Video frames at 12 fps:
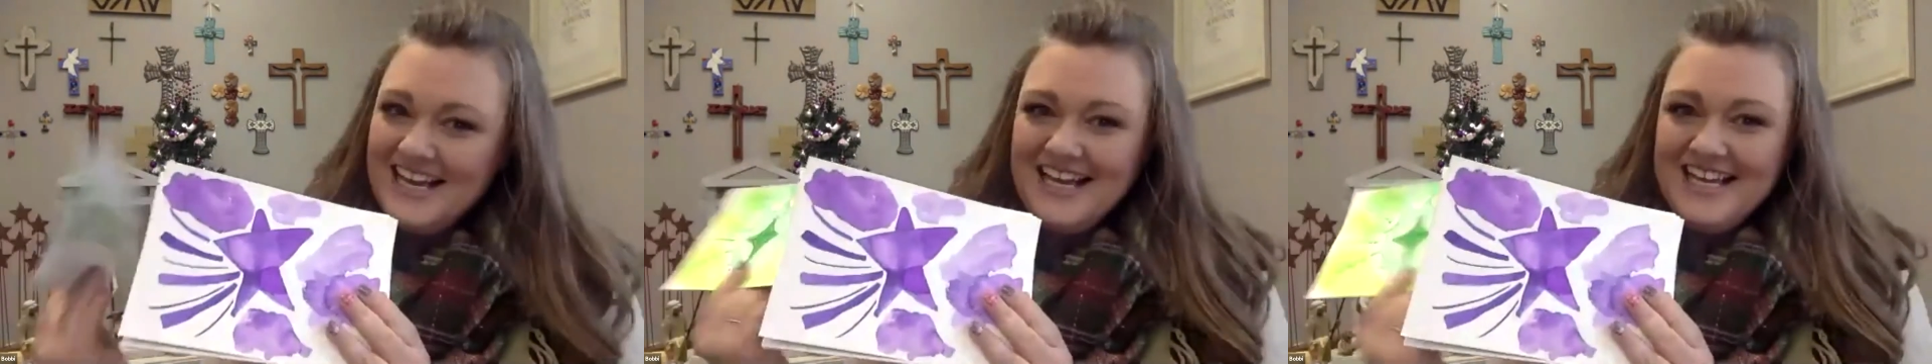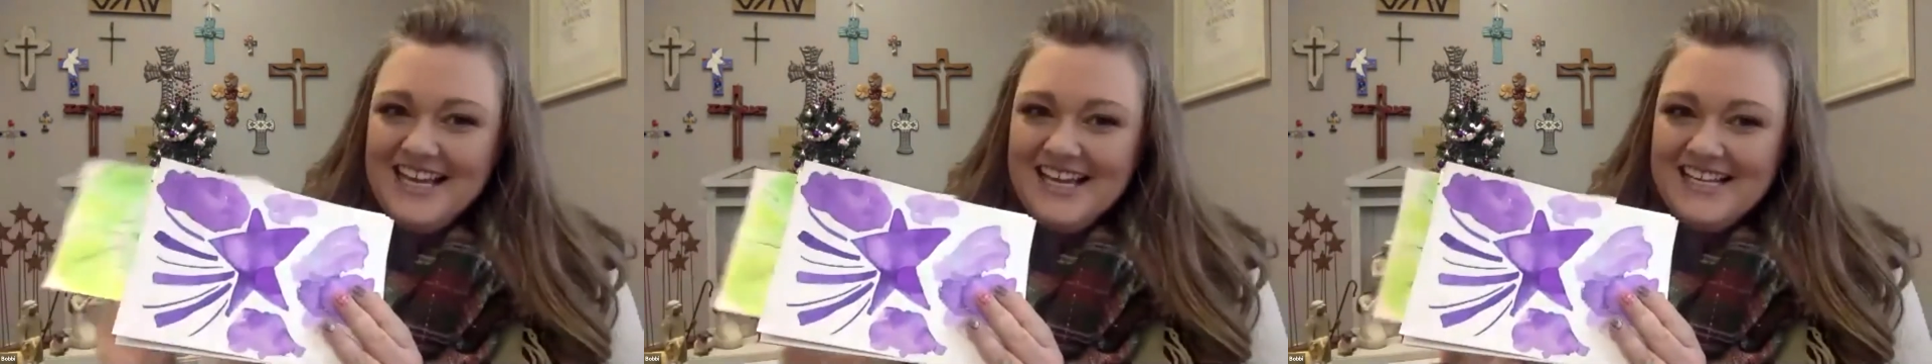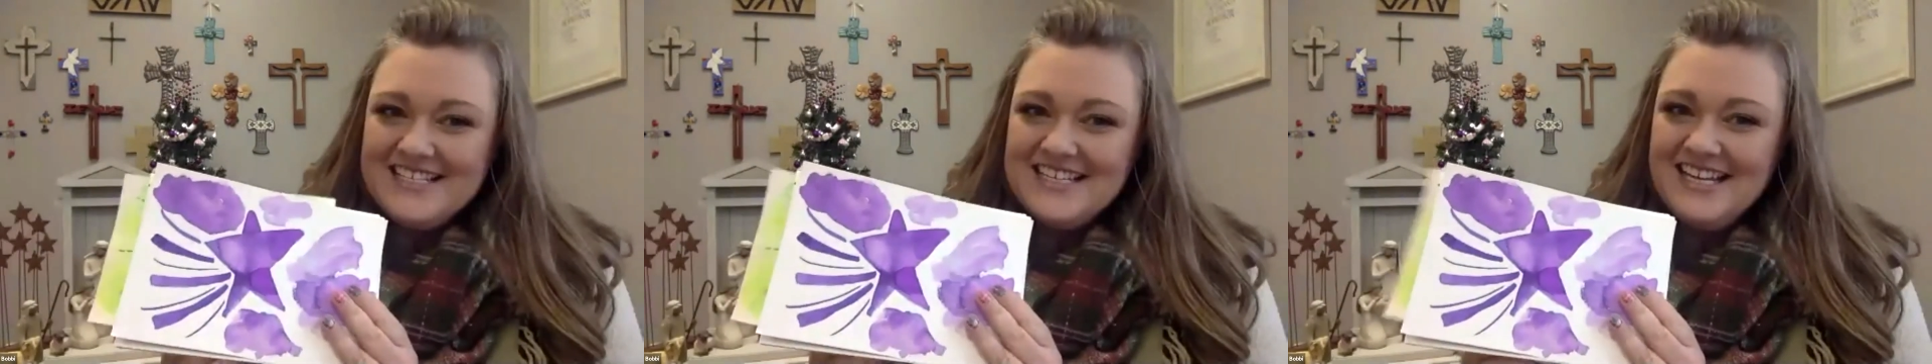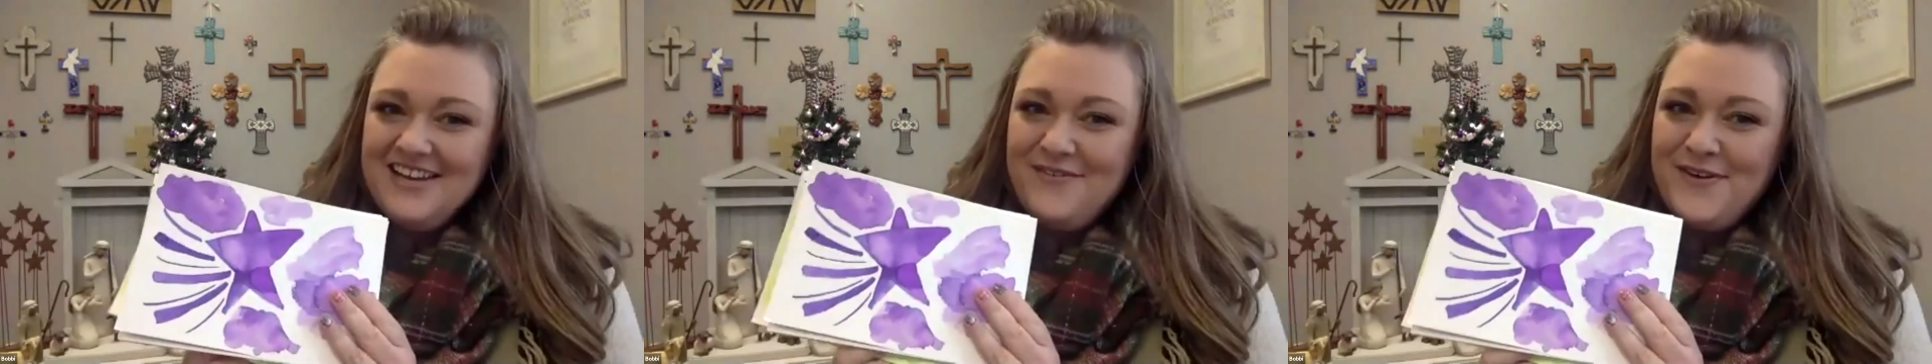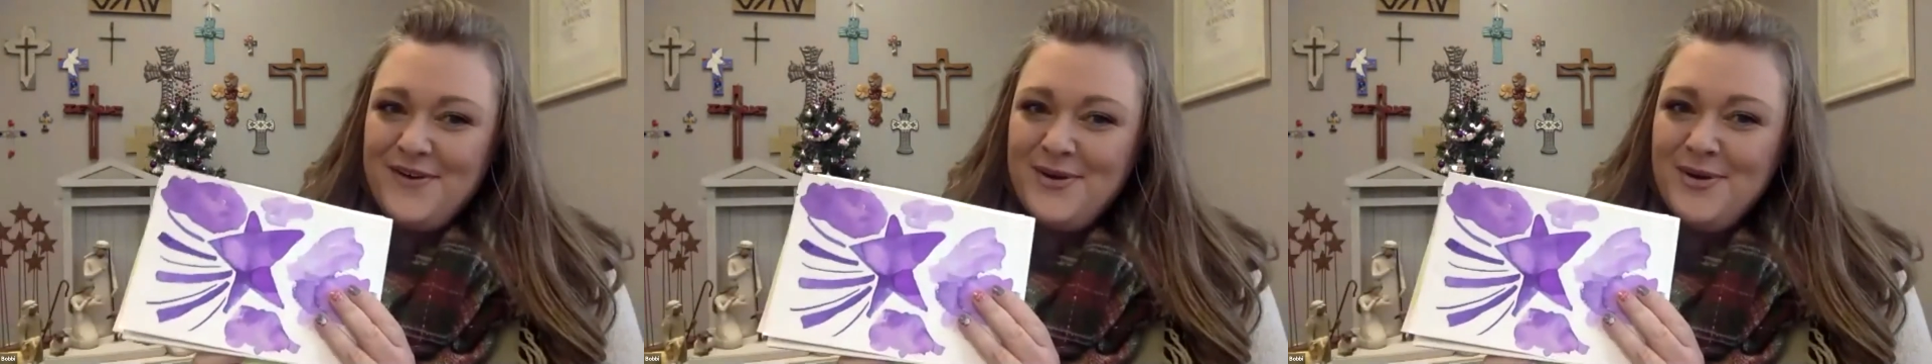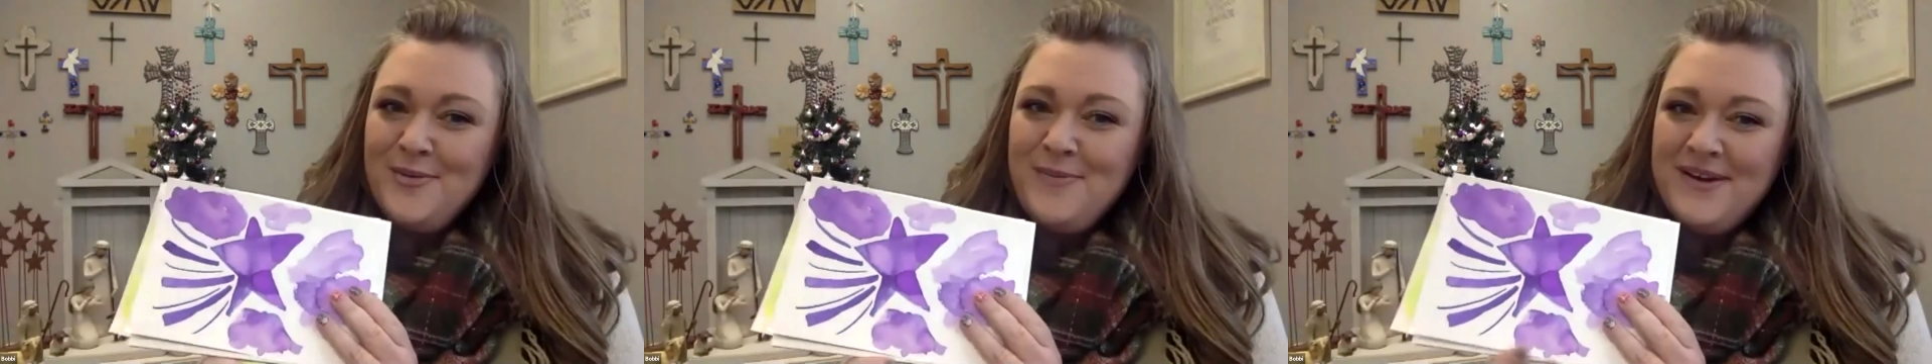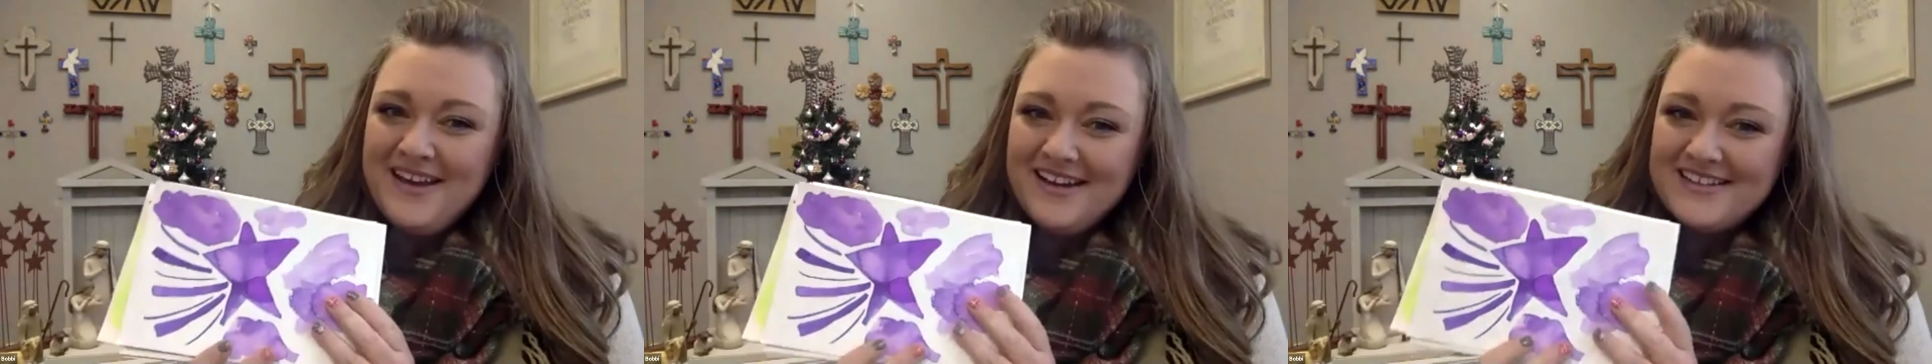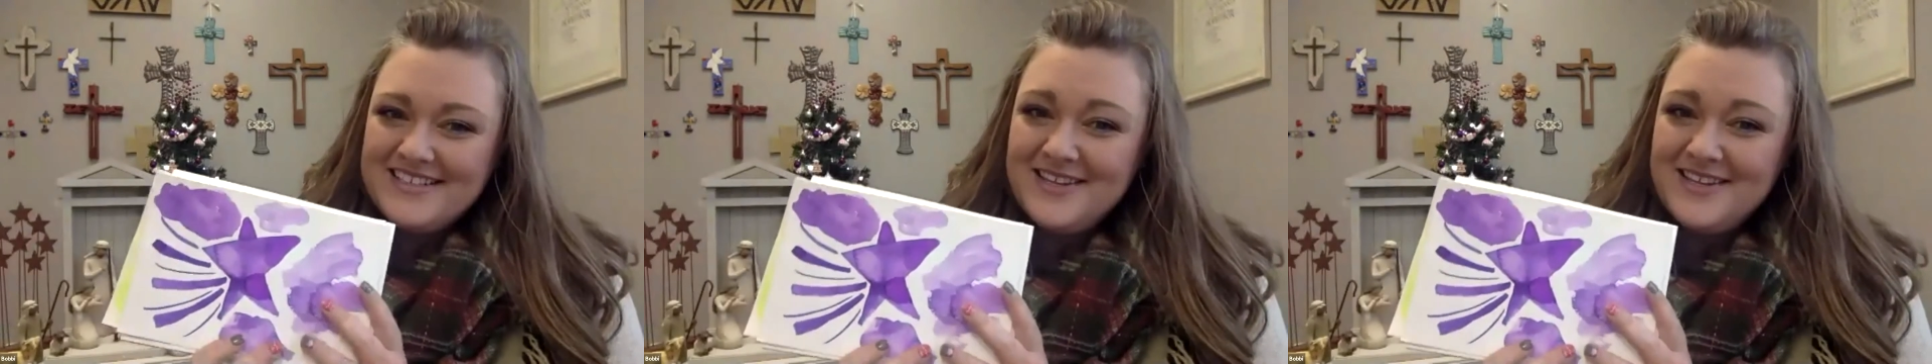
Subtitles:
And if you picked